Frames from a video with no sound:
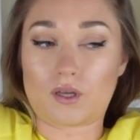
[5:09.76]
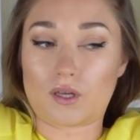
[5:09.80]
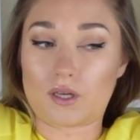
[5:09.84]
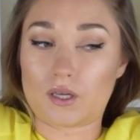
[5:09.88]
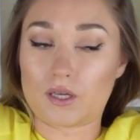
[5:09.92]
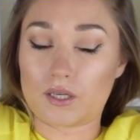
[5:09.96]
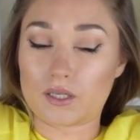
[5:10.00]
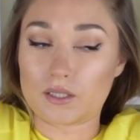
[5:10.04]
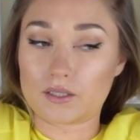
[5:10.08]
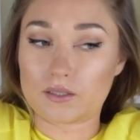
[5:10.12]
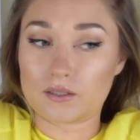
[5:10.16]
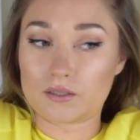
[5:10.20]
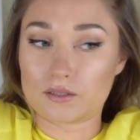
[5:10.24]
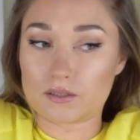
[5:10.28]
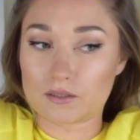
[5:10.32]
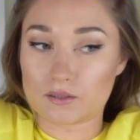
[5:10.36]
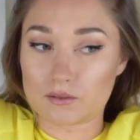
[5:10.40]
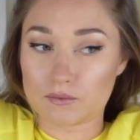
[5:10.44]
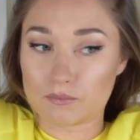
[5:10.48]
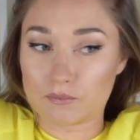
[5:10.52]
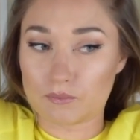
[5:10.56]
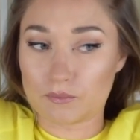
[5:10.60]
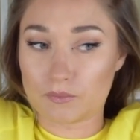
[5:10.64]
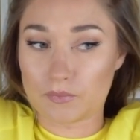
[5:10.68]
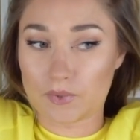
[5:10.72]
and
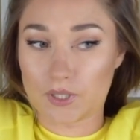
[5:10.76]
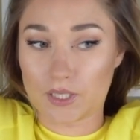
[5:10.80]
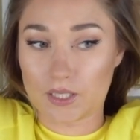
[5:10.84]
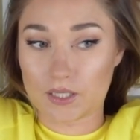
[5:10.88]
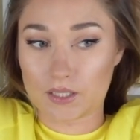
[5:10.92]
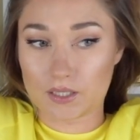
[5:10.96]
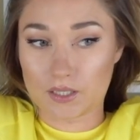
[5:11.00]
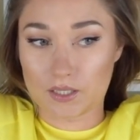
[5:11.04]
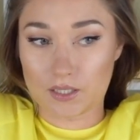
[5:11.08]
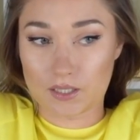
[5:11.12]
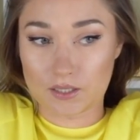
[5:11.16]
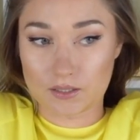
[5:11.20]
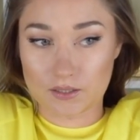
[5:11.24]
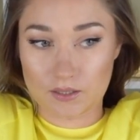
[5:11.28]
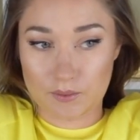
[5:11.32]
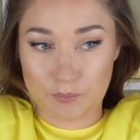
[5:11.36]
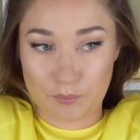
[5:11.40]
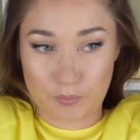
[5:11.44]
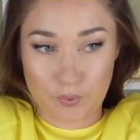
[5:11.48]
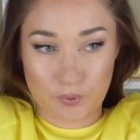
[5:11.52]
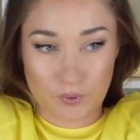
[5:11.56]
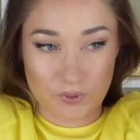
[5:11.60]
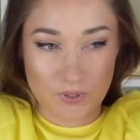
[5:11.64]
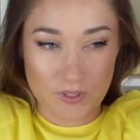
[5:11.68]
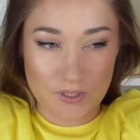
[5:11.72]
making the
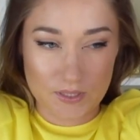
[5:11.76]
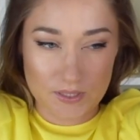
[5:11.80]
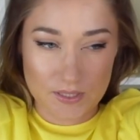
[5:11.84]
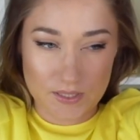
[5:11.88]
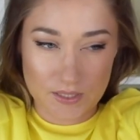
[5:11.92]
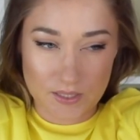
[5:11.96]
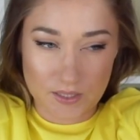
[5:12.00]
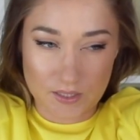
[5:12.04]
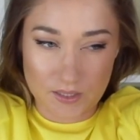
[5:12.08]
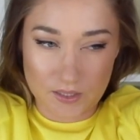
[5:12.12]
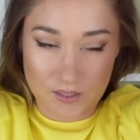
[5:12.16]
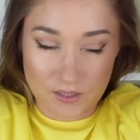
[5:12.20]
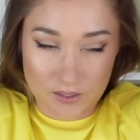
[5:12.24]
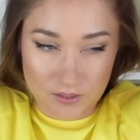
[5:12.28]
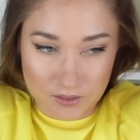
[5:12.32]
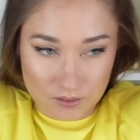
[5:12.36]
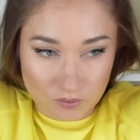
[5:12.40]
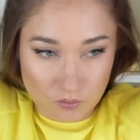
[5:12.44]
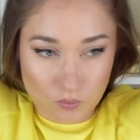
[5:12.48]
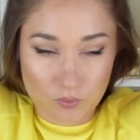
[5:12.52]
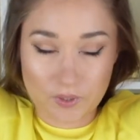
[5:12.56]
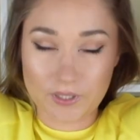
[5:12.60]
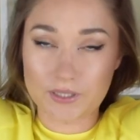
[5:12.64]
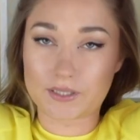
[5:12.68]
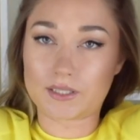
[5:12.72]
ponytail
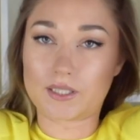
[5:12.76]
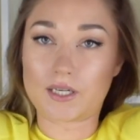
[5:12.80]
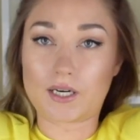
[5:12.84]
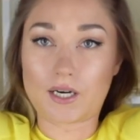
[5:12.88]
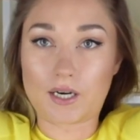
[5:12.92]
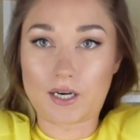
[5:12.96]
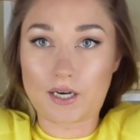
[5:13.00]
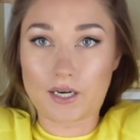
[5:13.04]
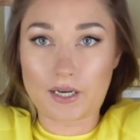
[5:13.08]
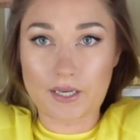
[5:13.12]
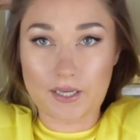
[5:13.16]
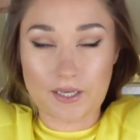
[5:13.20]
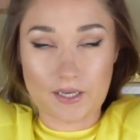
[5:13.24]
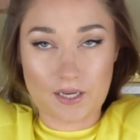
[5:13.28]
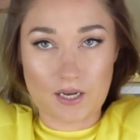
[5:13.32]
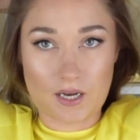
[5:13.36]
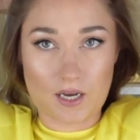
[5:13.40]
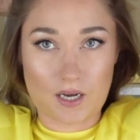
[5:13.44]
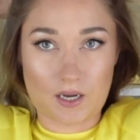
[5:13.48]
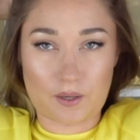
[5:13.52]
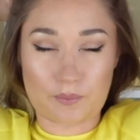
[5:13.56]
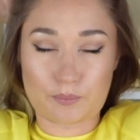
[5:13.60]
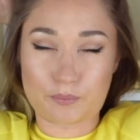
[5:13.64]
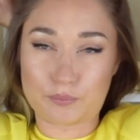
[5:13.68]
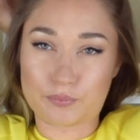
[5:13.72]
quite high
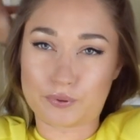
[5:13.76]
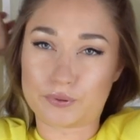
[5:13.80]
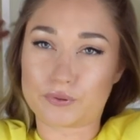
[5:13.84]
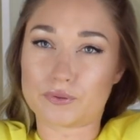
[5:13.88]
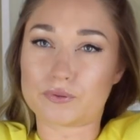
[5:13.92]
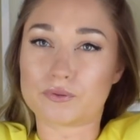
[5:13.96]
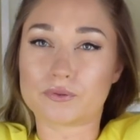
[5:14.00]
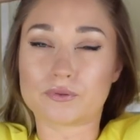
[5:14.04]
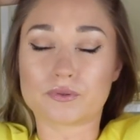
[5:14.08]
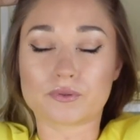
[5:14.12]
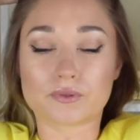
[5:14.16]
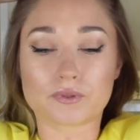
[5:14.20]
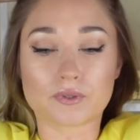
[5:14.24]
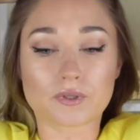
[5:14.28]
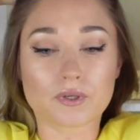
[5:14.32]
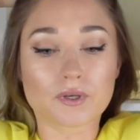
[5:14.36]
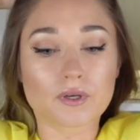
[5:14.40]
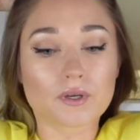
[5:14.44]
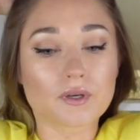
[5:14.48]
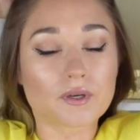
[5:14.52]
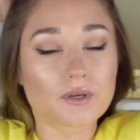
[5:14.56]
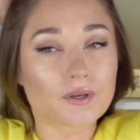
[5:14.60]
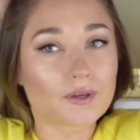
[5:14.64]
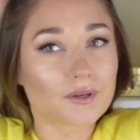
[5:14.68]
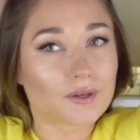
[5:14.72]
up
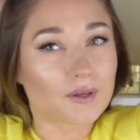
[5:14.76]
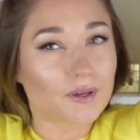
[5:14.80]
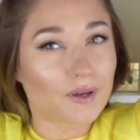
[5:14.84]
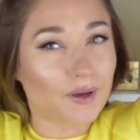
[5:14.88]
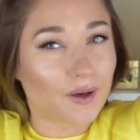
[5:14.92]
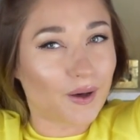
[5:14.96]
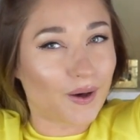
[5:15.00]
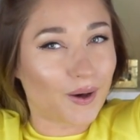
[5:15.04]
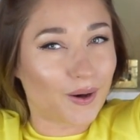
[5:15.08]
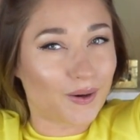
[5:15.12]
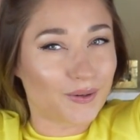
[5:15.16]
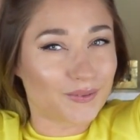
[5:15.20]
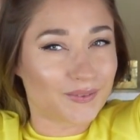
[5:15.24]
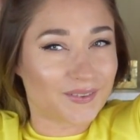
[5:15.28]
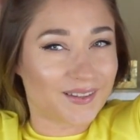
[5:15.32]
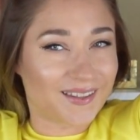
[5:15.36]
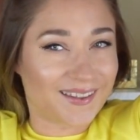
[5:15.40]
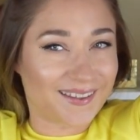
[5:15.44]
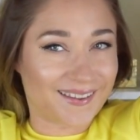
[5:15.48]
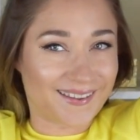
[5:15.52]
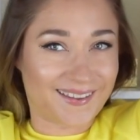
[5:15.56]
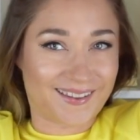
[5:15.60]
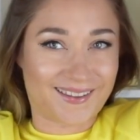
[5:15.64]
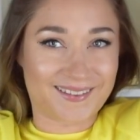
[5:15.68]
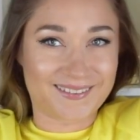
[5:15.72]
on the
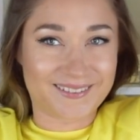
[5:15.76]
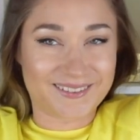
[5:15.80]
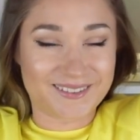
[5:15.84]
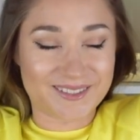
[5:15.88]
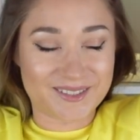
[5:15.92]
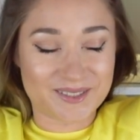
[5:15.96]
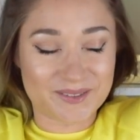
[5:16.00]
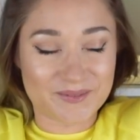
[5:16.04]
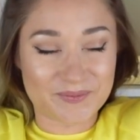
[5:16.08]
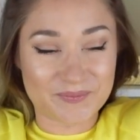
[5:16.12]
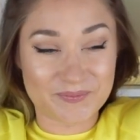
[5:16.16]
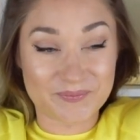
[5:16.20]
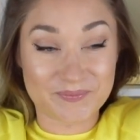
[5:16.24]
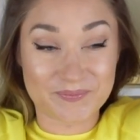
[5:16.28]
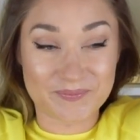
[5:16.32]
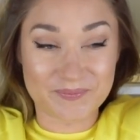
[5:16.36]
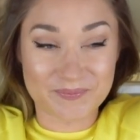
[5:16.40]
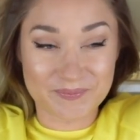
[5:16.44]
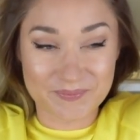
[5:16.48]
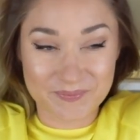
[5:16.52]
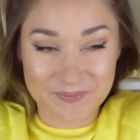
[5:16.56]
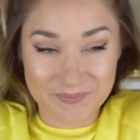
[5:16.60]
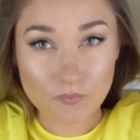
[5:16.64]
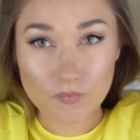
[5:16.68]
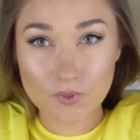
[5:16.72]
head,
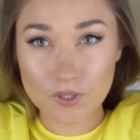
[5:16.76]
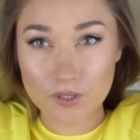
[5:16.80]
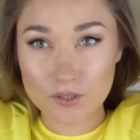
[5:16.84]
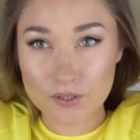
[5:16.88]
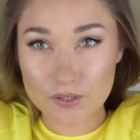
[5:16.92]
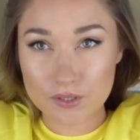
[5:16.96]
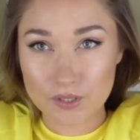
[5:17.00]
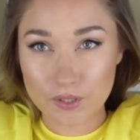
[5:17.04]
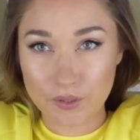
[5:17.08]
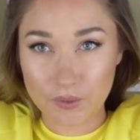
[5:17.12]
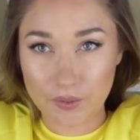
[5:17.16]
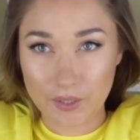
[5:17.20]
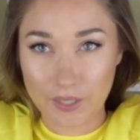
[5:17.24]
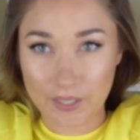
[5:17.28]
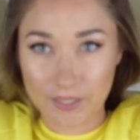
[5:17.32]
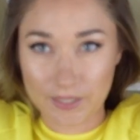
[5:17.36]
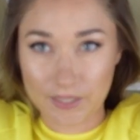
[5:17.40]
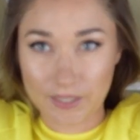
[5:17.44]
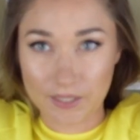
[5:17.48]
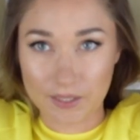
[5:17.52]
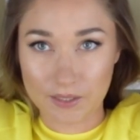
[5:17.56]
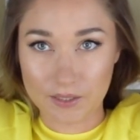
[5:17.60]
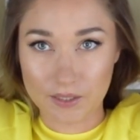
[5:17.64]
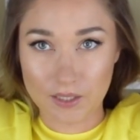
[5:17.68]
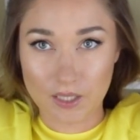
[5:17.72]
so I
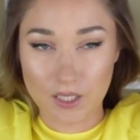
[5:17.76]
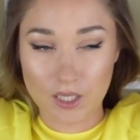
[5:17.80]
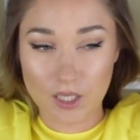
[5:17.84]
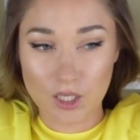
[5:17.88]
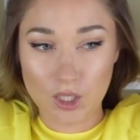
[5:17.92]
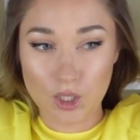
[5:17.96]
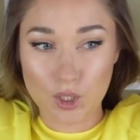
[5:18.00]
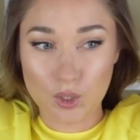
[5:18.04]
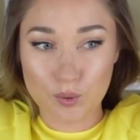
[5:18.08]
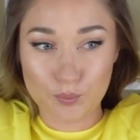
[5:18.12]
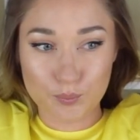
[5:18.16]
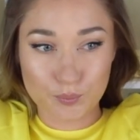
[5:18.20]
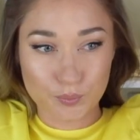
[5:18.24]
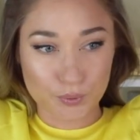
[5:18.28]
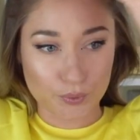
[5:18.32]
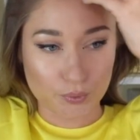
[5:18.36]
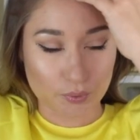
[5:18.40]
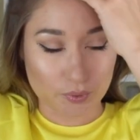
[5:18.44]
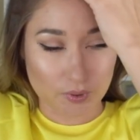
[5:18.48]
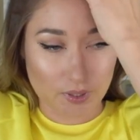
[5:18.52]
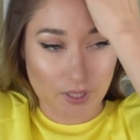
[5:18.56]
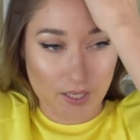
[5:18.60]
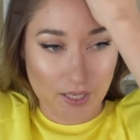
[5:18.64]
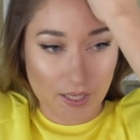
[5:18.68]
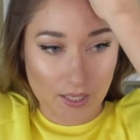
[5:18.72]
can
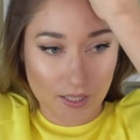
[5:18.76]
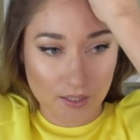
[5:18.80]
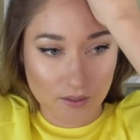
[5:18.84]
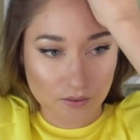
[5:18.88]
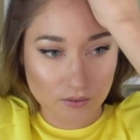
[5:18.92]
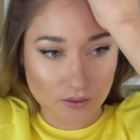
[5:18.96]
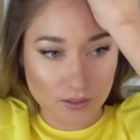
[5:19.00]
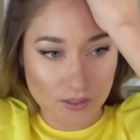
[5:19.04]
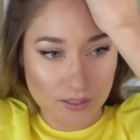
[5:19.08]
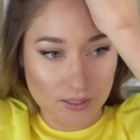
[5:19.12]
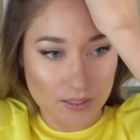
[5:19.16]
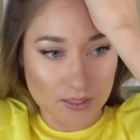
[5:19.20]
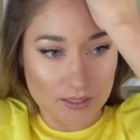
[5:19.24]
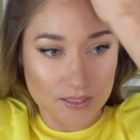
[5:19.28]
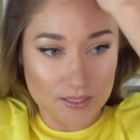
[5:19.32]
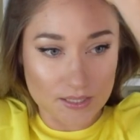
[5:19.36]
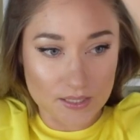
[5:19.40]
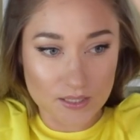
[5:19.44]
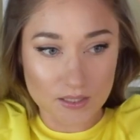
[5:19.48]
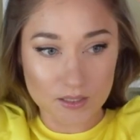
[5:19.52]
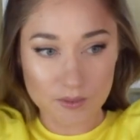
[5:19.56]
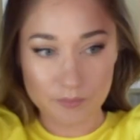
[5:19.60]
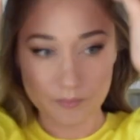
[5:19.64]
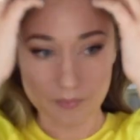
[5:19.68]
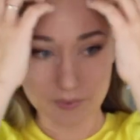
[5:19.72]
pull out a
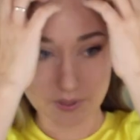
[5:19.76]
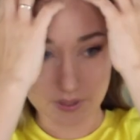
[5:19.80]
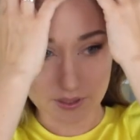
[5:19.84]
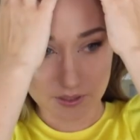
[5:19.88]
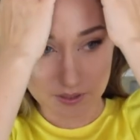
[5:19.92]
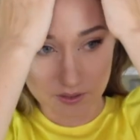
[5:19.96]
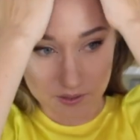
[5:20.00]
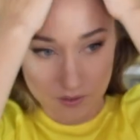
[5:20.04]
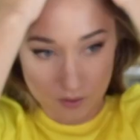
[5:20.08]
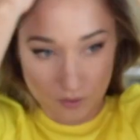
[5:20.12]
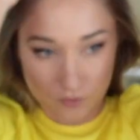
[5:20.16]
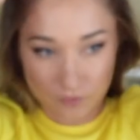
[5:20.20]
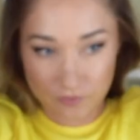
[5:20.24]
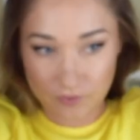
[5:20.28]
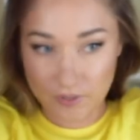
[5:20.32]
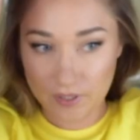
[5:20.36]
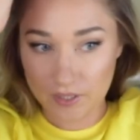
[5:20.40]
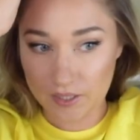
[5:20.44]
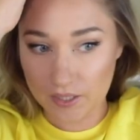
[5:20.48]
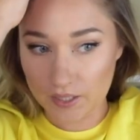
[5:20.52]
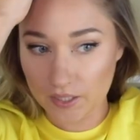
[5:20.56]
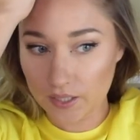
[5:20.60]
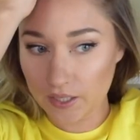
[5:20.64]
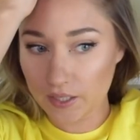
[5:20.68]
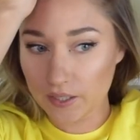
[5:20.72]
little bit of
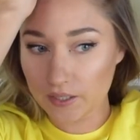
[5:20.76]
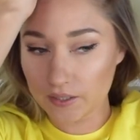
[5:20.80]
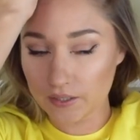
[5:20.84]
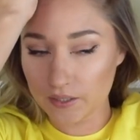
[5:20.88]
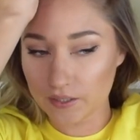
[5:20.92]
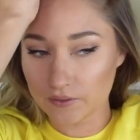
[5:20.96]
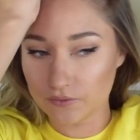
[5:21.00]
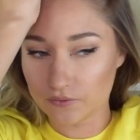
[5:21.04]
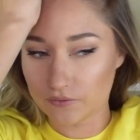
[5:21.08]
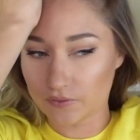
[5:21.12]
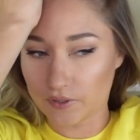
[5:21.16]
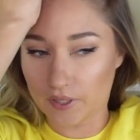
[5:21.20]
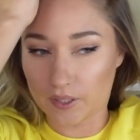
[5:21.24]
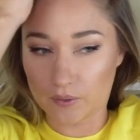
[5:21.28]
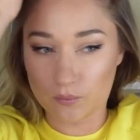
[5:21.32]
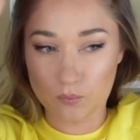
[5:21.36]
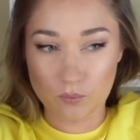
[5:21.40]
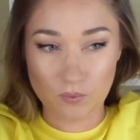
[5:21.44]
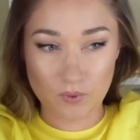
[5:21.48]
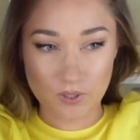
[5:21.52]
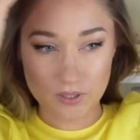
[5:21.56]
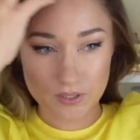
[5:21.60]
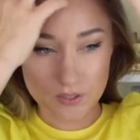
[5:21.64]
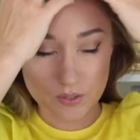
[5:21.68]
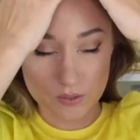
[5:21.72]
hair if I
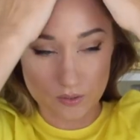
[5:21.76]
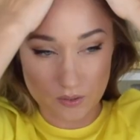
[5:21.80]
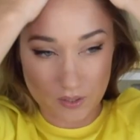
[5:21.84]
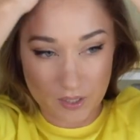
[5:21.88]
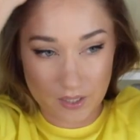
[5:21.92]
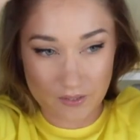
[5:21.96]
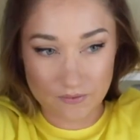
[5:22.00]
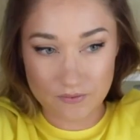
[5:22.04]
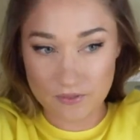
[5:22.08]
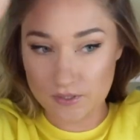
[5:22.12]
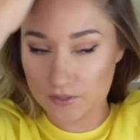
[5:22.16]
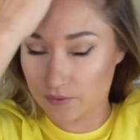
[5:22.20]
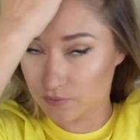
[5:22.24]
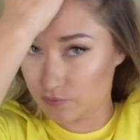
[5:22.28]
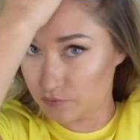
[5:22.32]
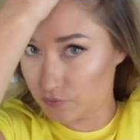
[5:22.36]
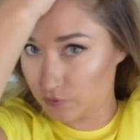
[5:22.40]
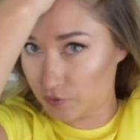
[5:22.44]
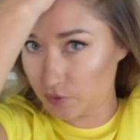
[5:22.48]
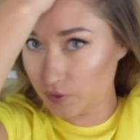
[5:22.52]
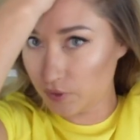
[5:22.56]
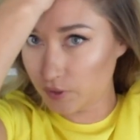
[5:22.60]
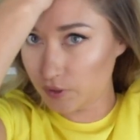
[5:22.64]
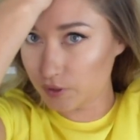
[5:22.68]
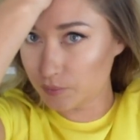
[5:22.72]
want to have some
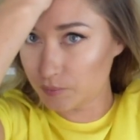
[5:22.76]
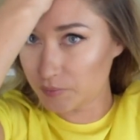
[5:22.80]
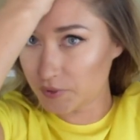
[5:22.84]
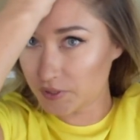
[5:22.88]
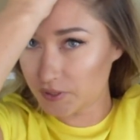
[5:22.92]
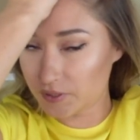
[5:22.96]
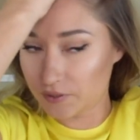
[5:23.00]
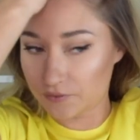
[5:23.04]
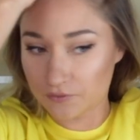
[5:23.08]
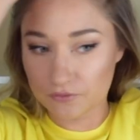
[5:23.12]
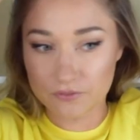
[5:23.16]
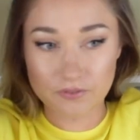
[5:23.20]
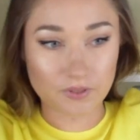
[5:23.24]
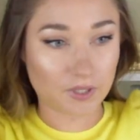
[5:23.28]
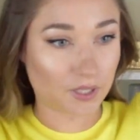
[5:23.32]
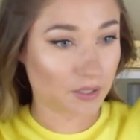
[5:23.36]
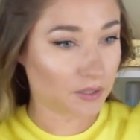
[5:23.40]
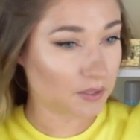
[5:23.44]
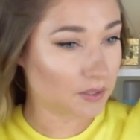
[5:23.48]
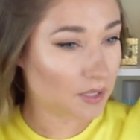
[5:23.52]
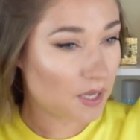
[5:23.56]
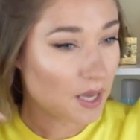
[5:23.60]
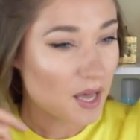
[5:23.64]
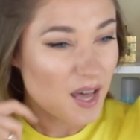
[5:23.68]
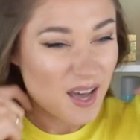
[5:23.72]
volume in the front.